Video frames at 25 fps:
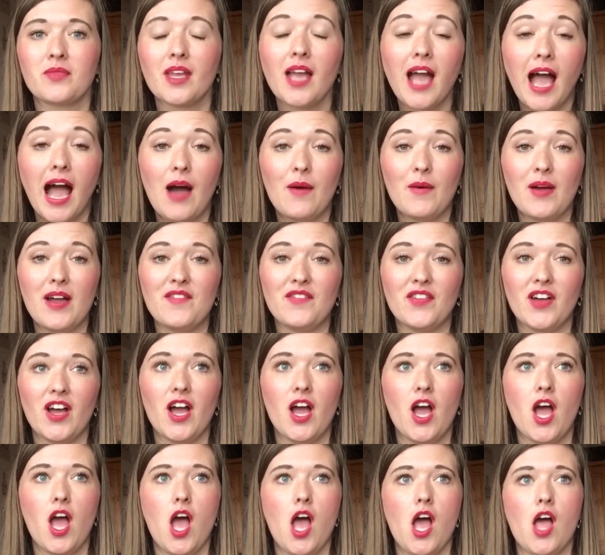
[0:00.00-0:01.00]

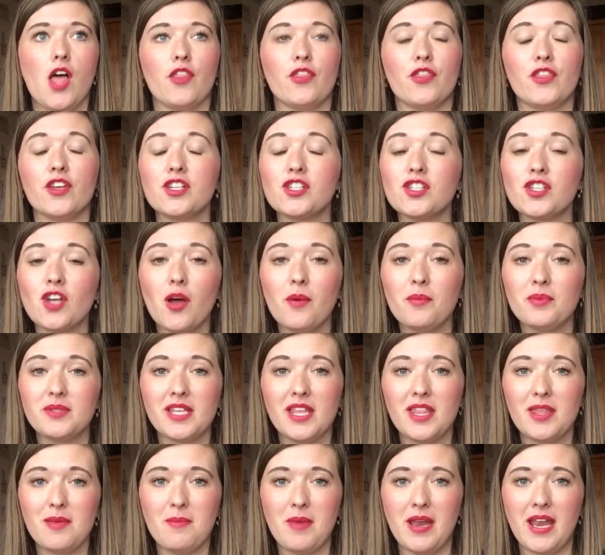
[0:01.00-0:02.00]
However, the shops
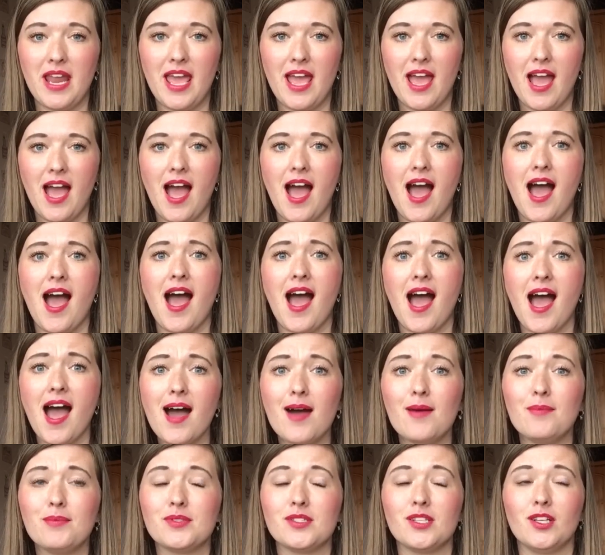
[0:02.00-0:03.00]
at the minute are
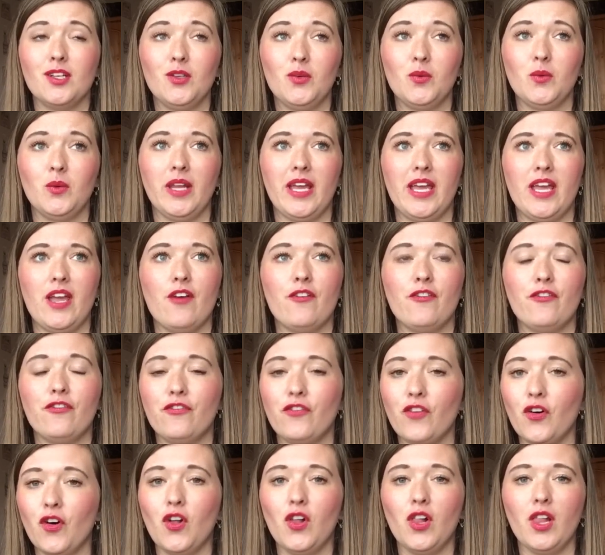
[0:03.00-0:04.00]
absolutely
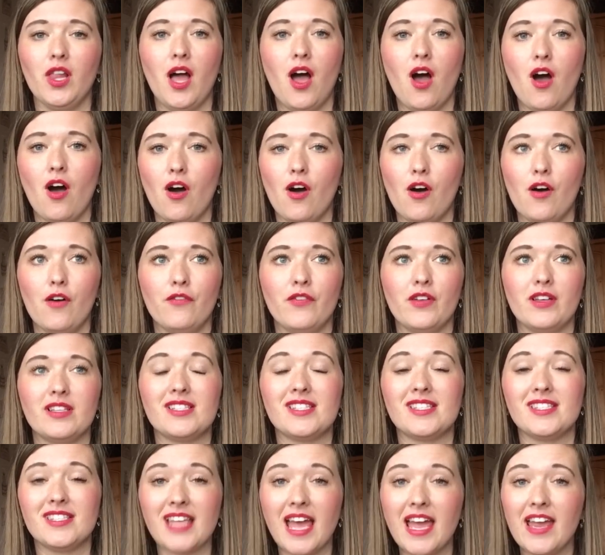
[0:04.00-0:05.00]
full of
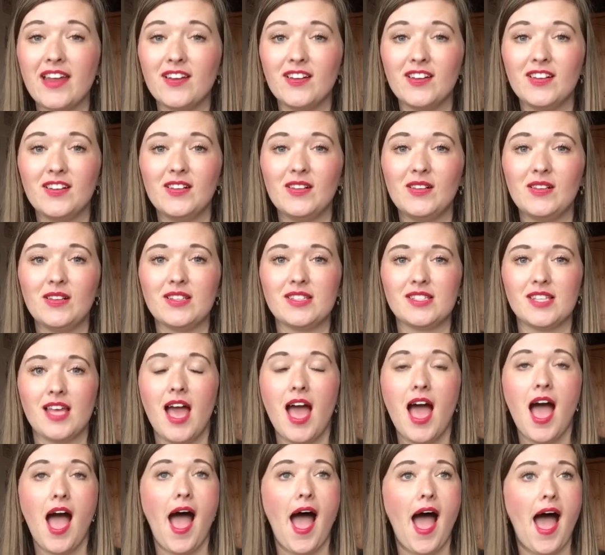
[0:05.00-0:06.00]
sales
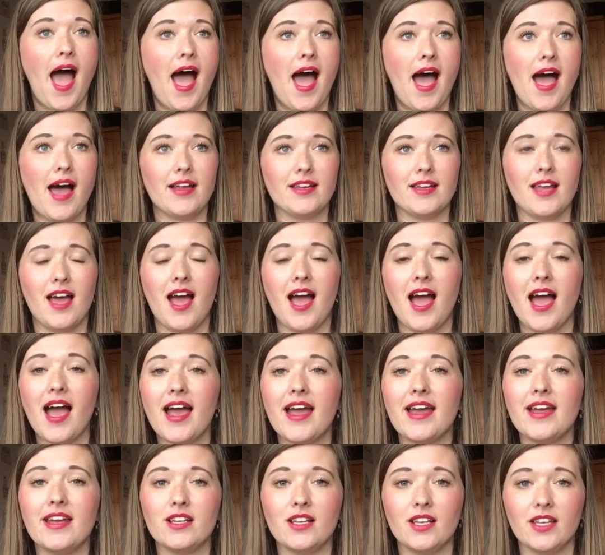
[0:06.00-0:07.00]
and
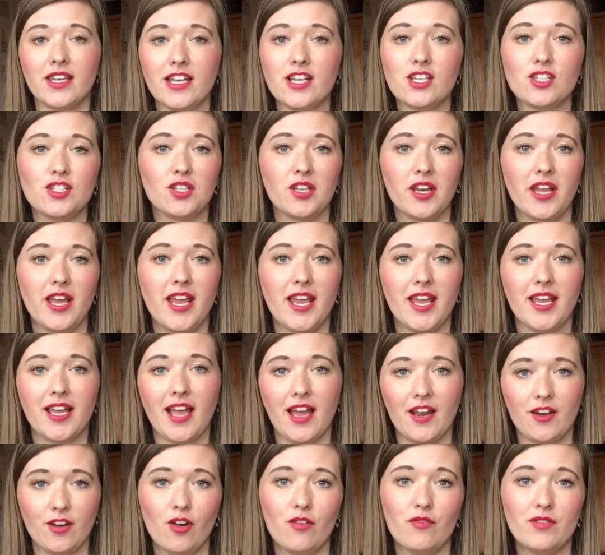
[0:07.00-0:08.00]
I literally
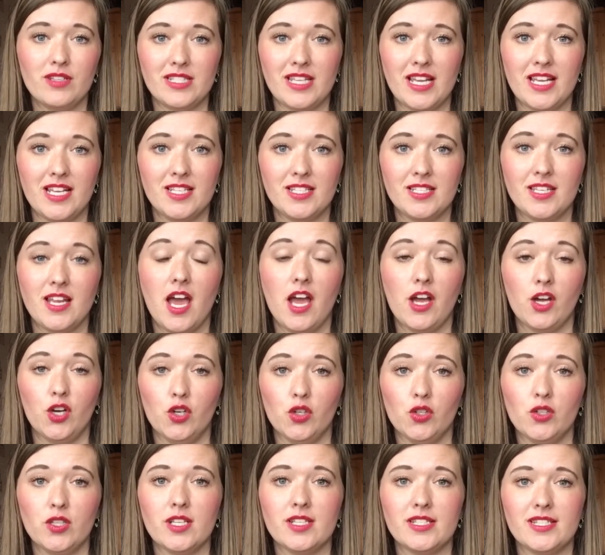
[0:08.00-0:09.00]
cannot resist a
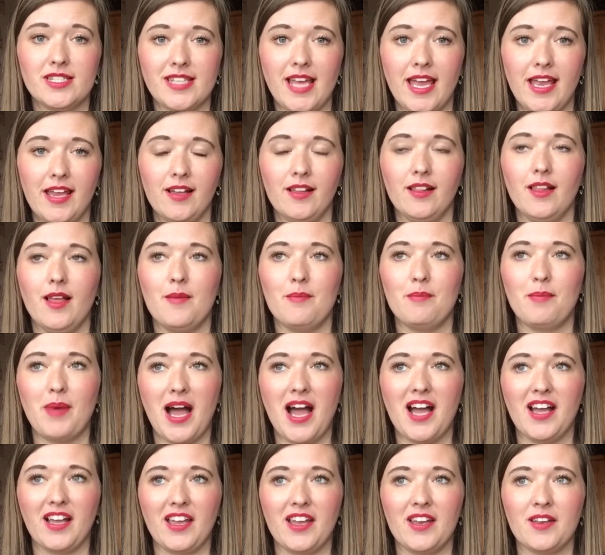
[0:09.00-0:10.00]
good sale and
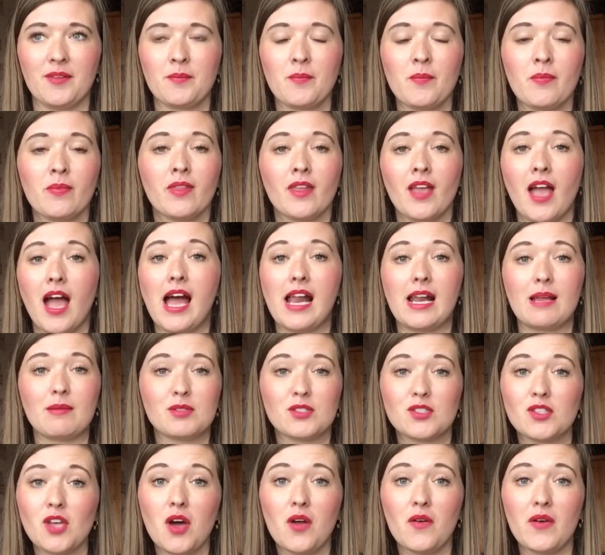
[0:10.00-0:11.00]
bargain. And I'm
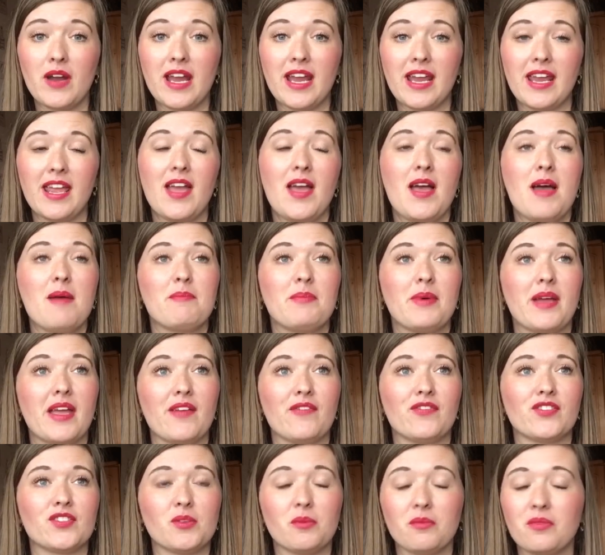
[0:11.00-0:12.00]
sorry, but
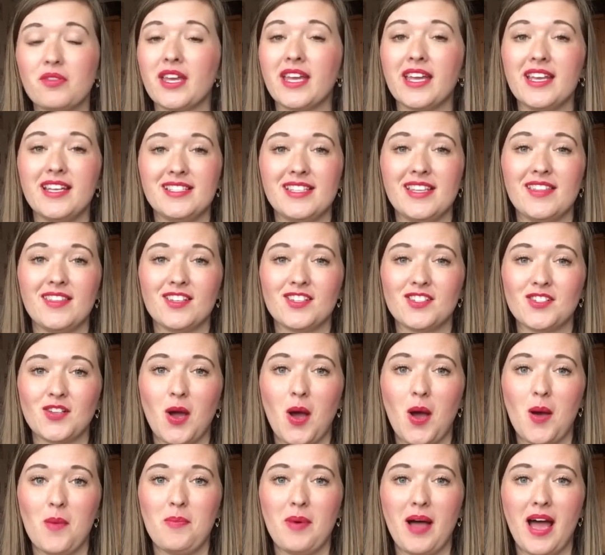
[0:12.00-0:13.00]
if something is in the
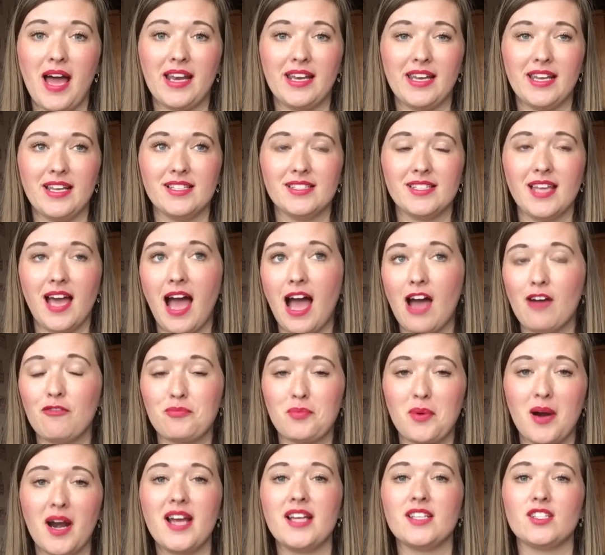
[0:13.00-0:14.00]
shop and it's half
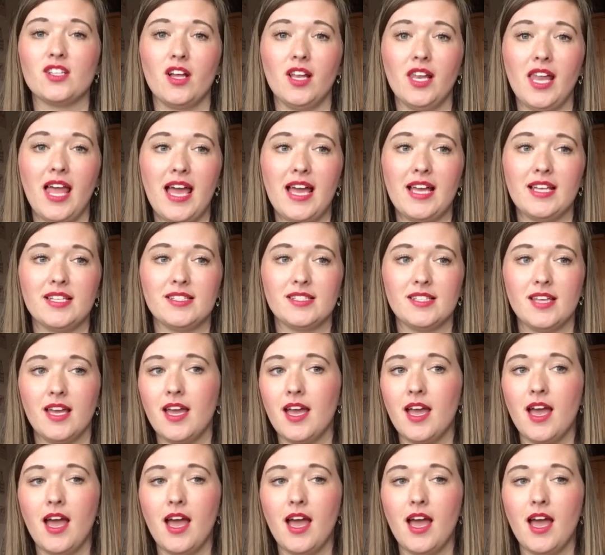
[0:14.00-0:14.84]
price or less,